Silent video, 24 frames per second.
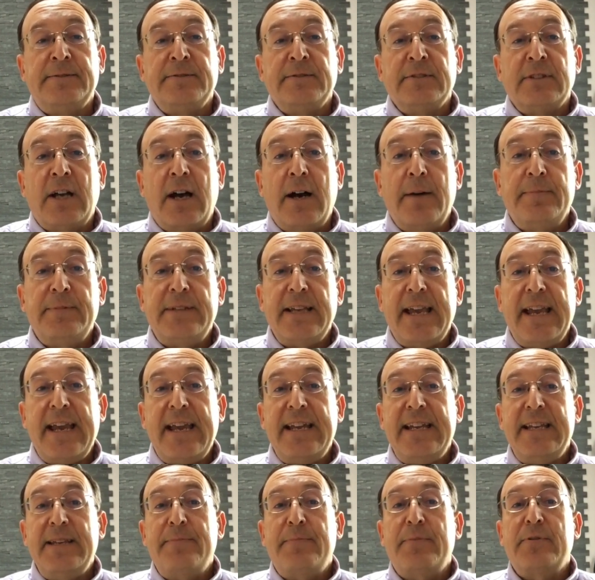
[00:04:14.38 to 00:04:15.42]
Up to
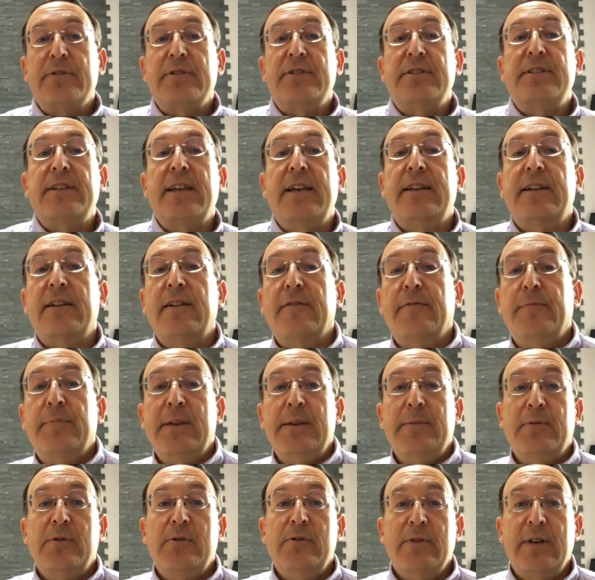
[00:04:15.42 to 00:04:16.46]
80% of
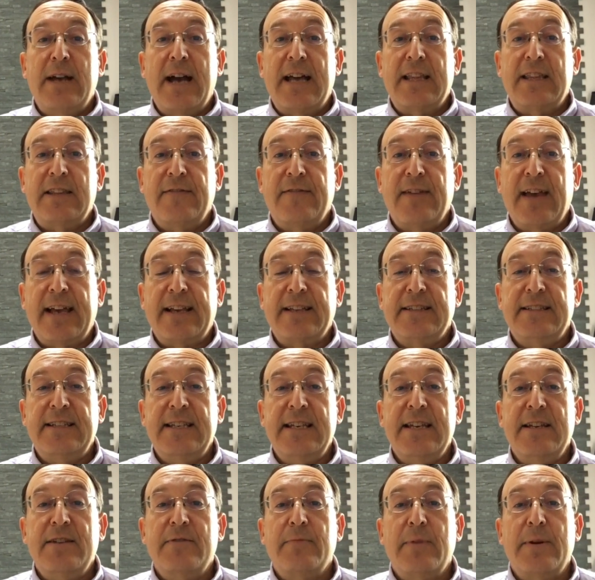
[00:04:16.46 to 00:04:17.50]
people who got the
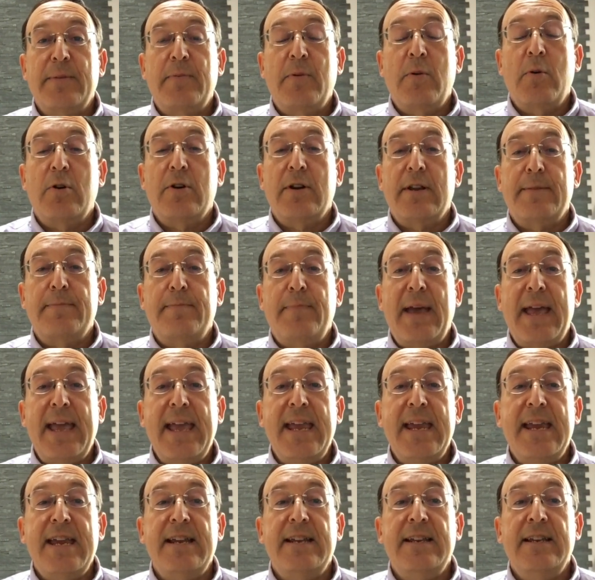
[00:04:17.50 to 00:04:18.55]
vaccine reported
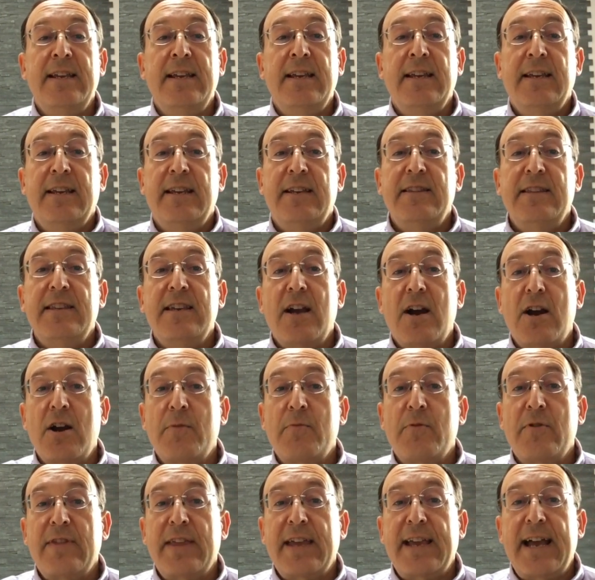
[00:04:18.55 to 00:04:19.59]
pain in the arm
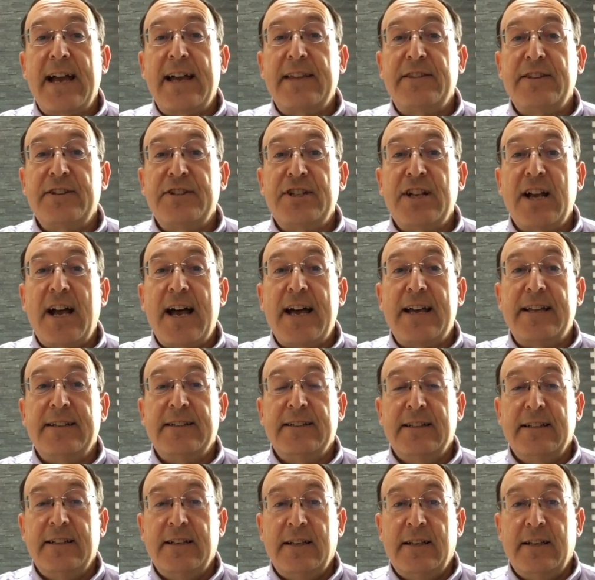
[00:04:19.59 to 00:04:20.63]
where they got the shot.
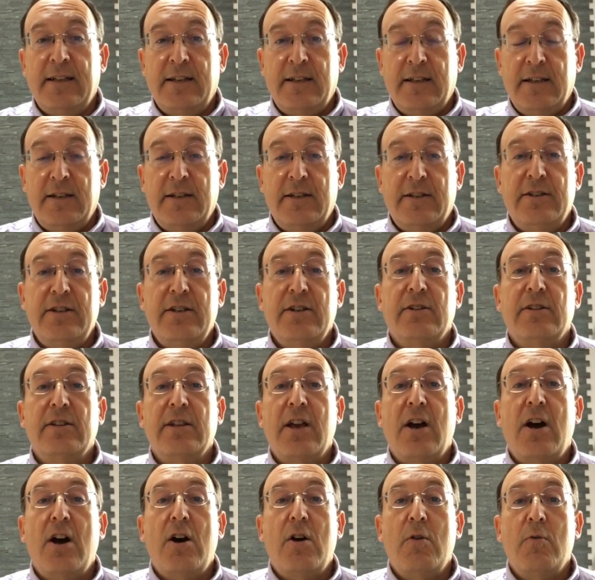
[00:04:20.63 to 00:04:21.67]
Nearly
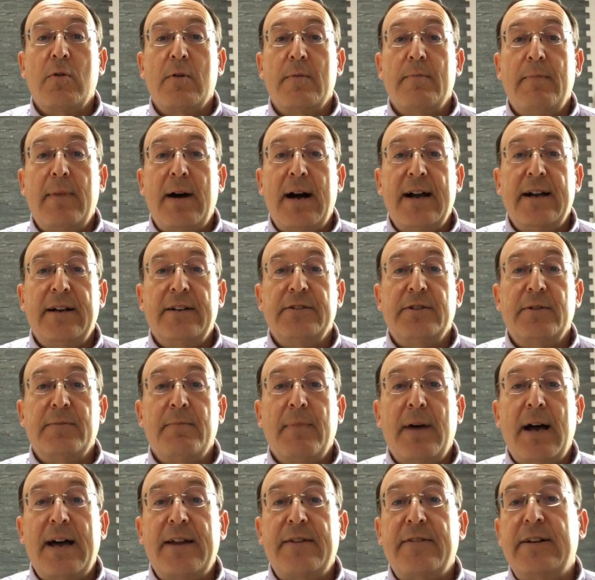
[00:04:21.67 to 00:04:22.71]
all were mild or
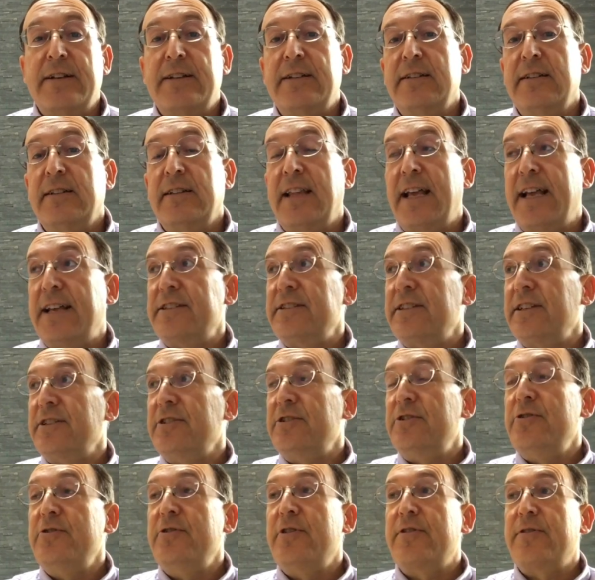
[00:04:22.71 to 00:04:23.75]
moderate, lasting
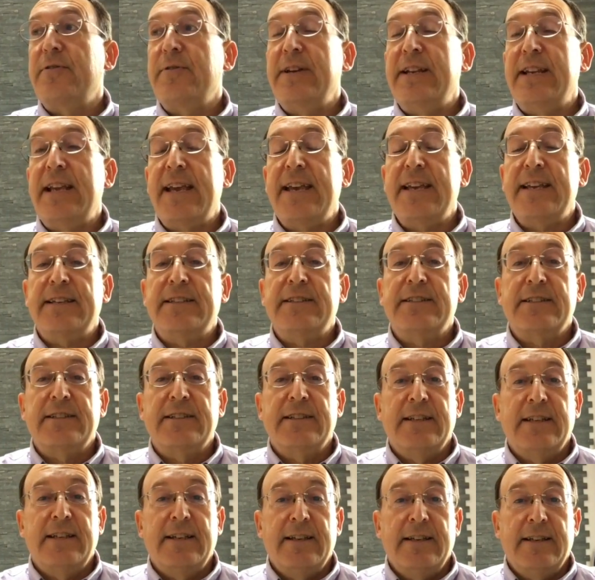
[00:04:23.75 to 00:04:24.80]
2 to 3 days.
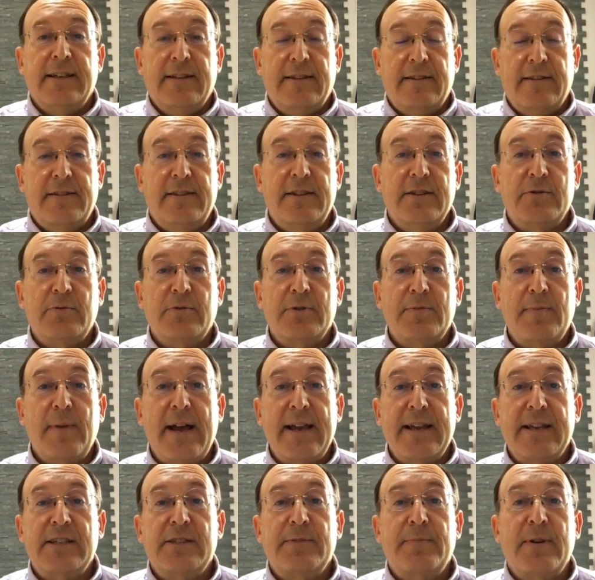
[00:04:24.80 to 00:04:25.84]
This was my
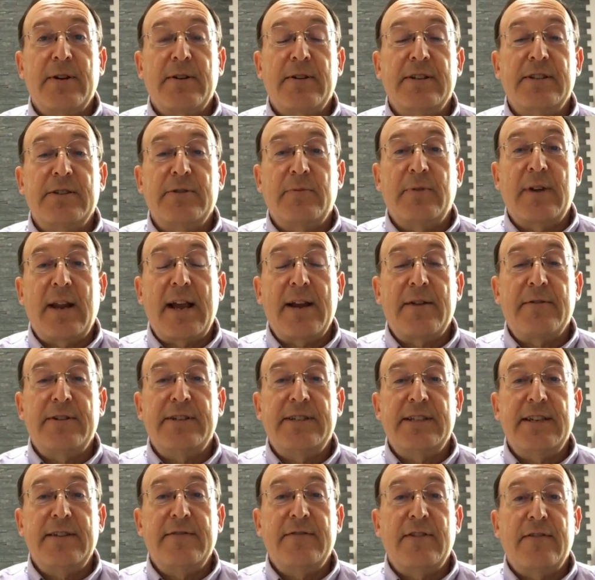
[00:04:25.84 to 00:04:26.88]
experience when I
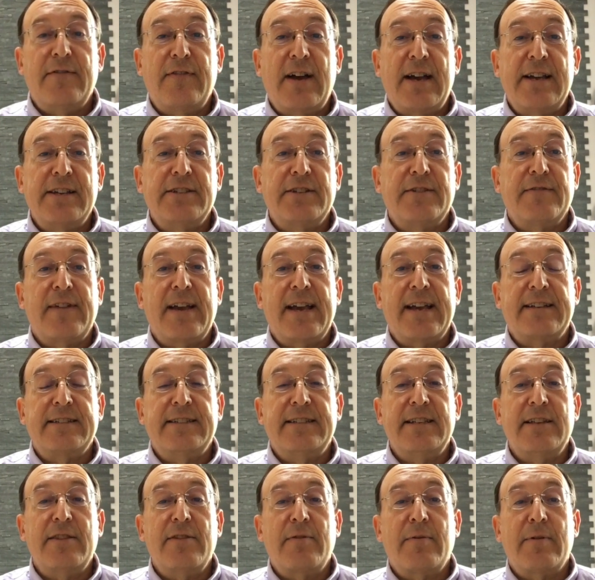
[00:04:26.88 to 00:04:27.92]
received the Pfizer
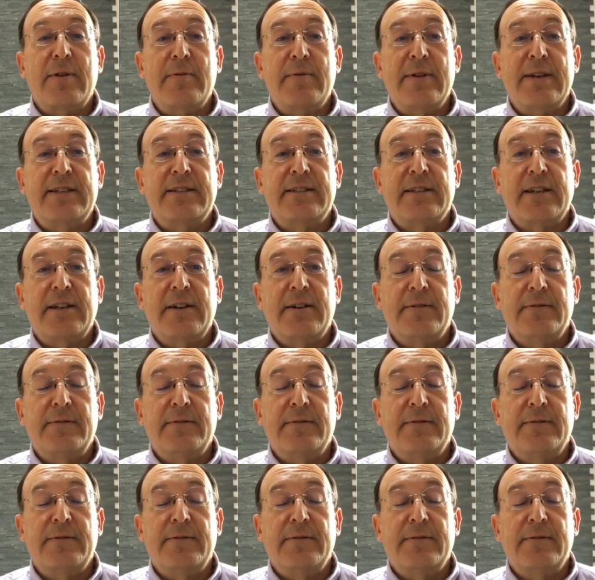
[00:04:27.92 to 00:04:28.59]
vaccine 3 weeks ago.